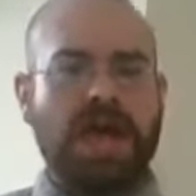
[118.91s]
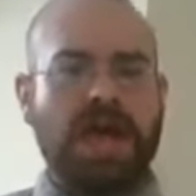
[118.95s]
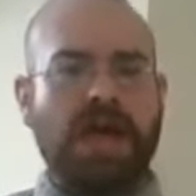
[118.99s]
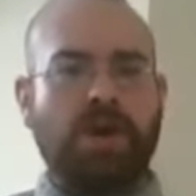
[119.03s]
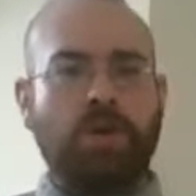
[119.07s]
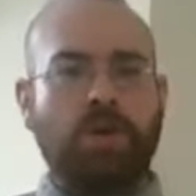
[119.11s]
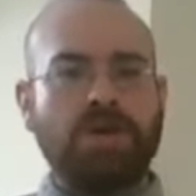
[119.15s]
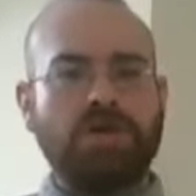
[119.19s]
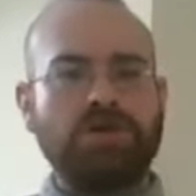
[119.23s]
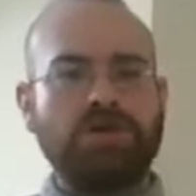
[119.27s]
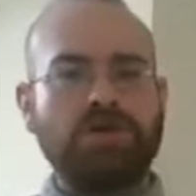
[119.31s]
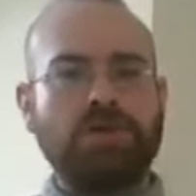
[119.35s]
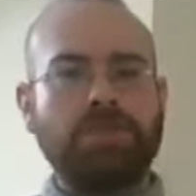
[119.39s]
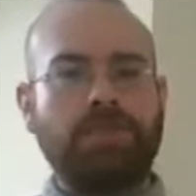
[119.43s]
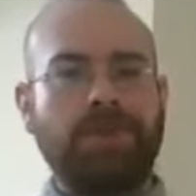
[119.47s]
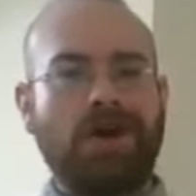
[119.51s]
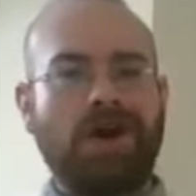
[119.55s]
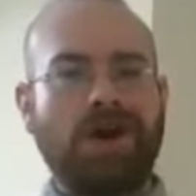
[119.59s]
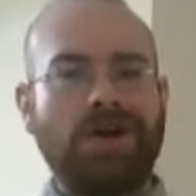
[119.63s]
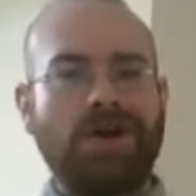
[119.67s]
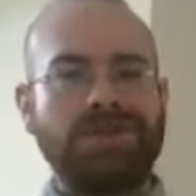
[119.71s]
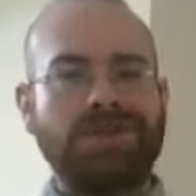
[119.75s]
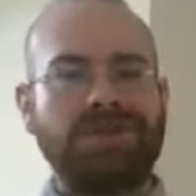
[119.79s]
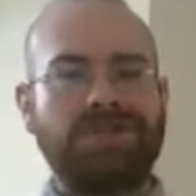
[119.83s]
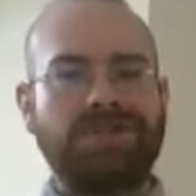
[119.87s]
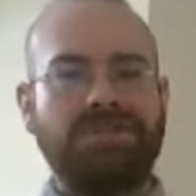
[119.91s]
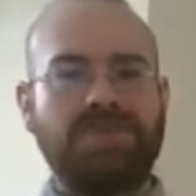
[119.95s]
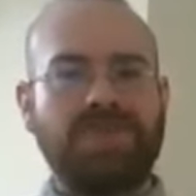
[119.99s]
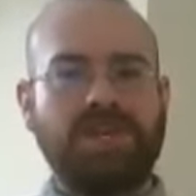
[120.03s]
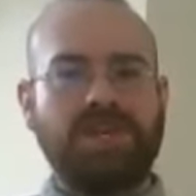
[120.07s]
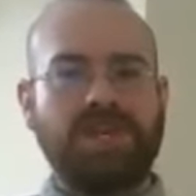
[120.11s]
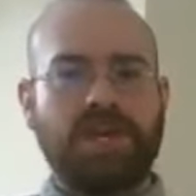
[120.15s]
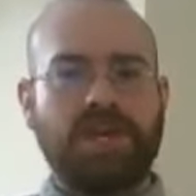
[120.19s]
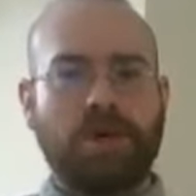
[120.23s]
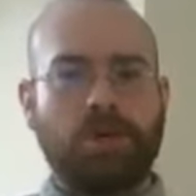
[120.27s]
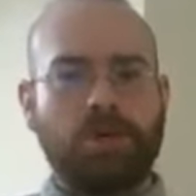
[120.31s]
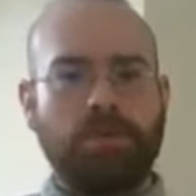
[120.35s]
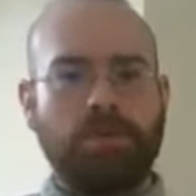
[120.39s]
I want you to pause the
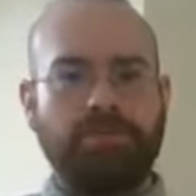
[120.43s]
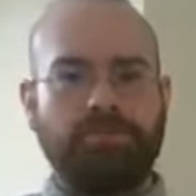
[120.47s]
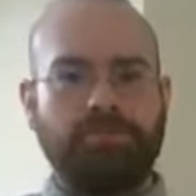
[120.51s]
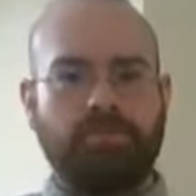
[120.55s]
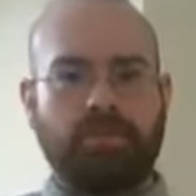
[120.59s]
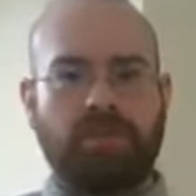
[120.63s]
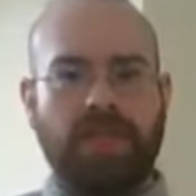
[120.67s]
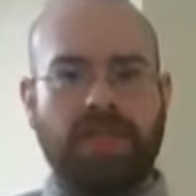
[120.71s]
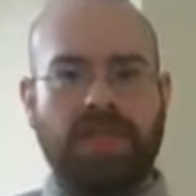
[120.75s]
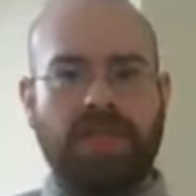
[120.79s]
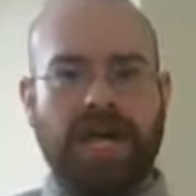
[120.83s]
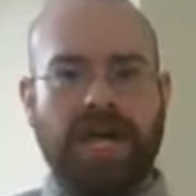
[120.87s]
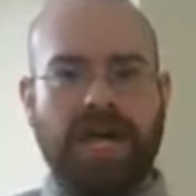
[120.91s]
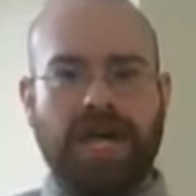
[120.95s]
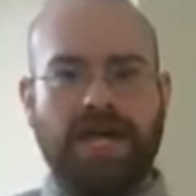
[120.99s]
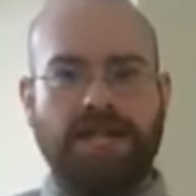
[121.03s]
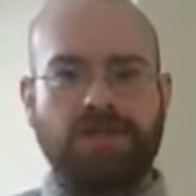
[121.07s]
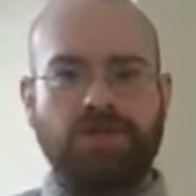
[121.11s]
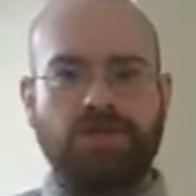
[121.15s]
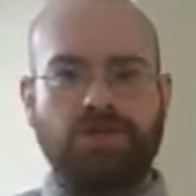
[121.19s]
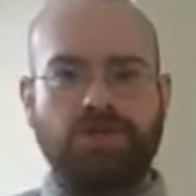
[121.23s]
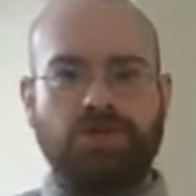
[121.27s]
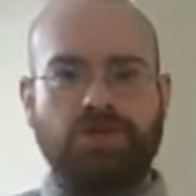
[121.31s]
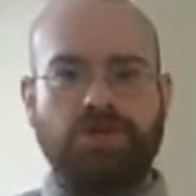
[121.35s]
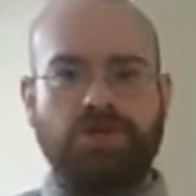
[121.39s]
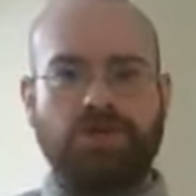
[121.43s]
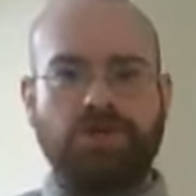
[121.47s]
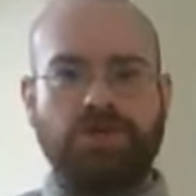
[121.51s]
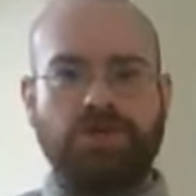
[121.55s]
video and